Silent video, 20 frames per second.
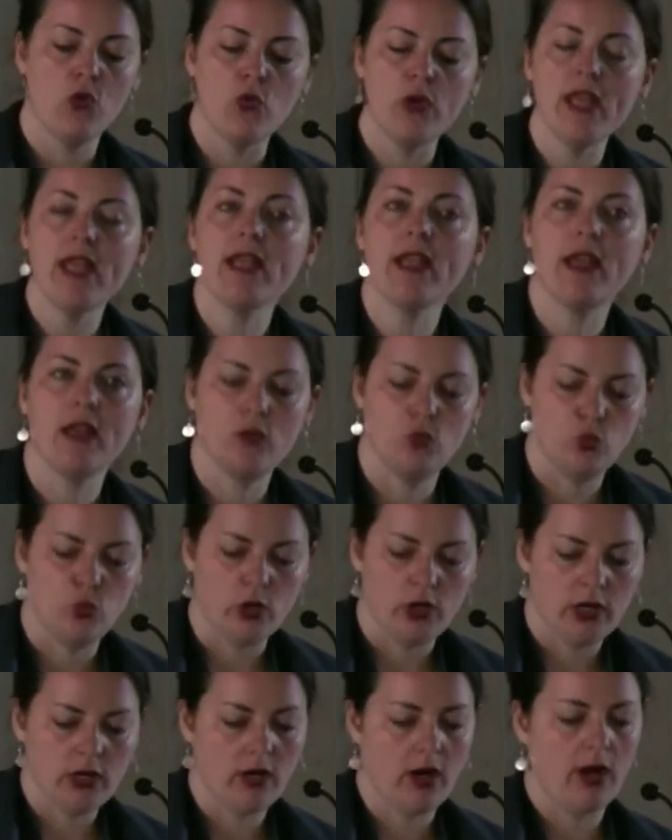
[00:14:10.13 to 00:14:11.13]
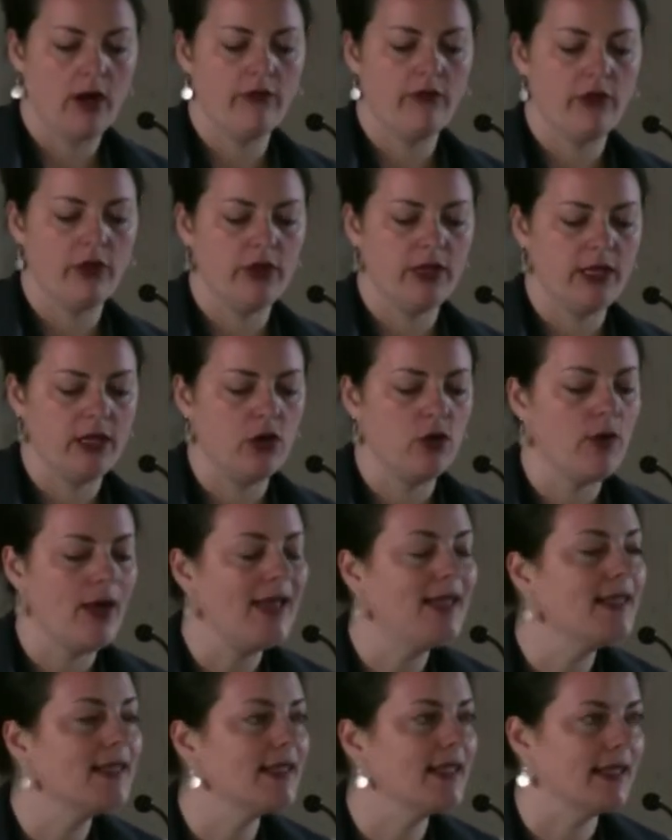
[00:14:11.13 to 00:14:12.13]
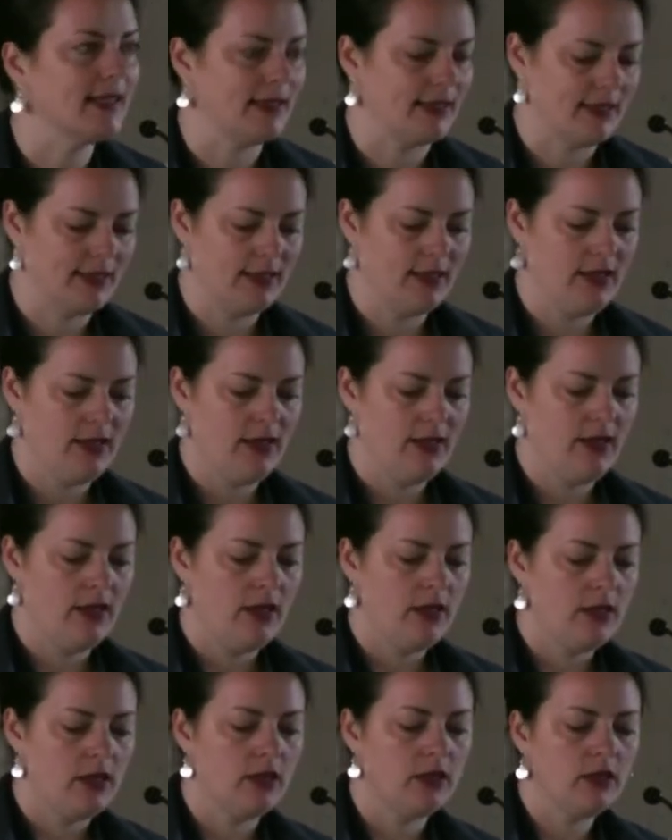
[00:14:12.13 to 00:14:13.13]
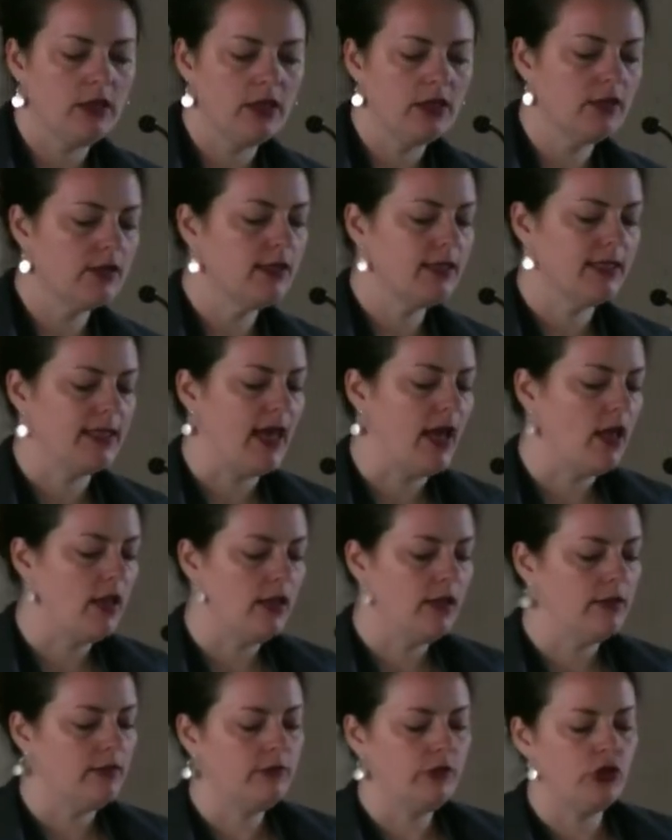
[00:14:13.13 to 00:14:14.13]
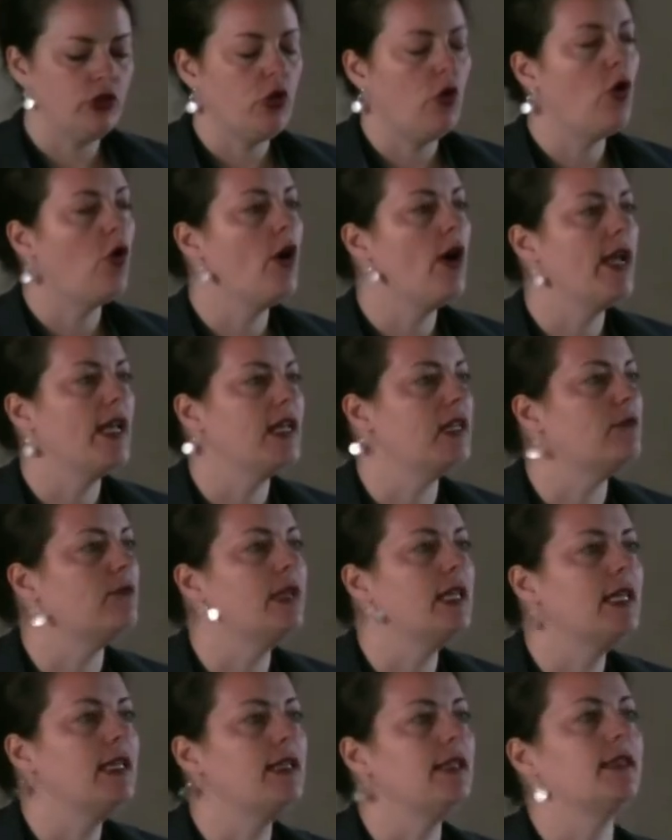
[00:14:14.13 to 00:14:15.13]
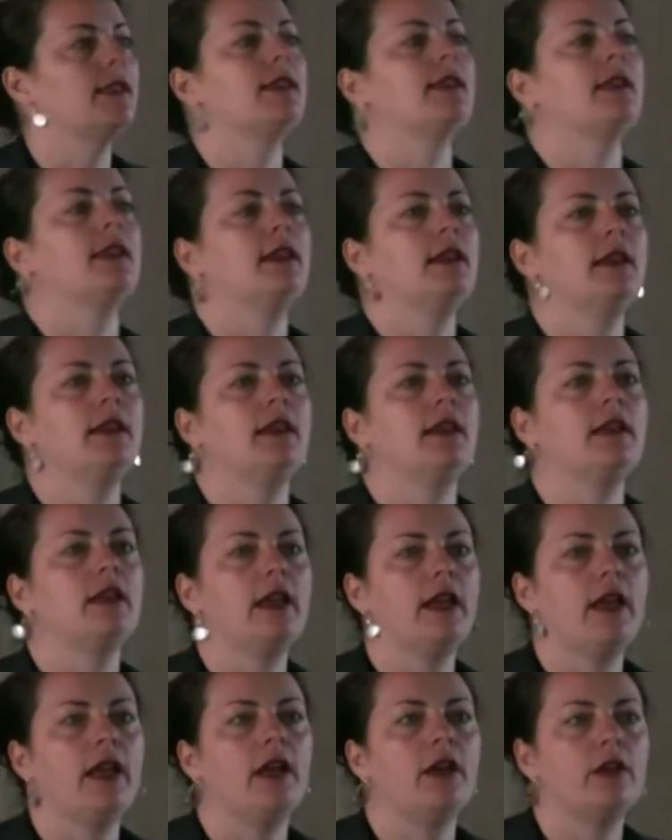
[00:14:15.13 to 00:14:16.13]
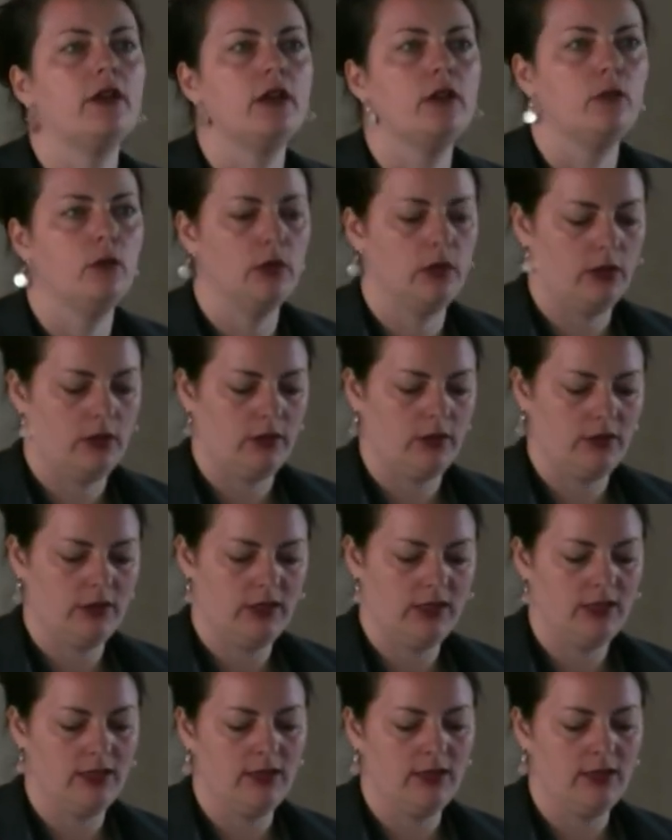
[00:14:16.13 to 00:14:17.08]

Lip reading: We can work for the oasis, the little cell of joy and peace in a harried world.